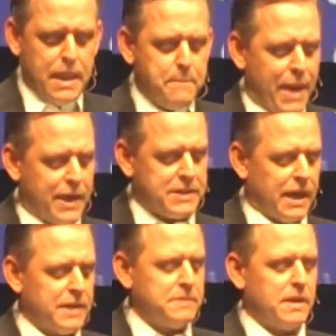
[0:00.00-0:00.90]
Impact
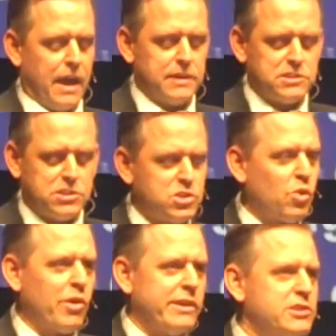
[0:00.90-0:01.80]
on
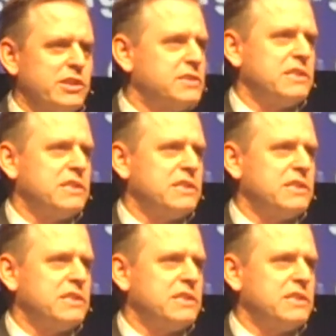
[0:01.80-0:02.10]
storage.